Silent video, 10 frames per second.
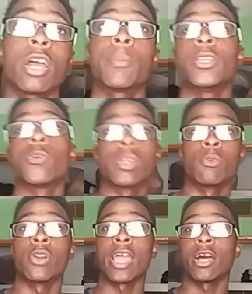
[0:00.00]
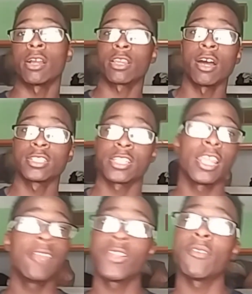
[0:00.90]
gonna be doing more
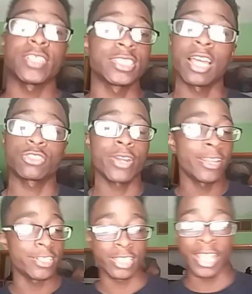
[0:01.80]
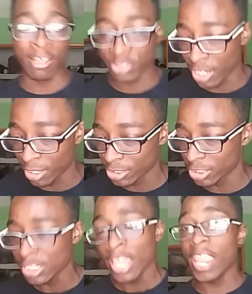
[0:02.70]
content, even if it's not Try Not to Laugh
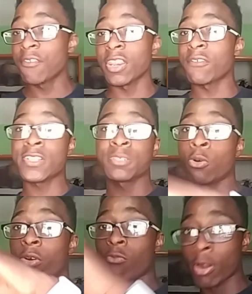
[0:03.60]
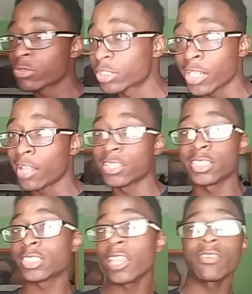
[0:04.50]
challenges, even if it's more roast
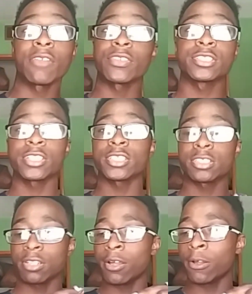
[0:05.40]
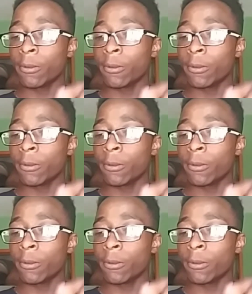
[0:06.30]
challenges, even if it's just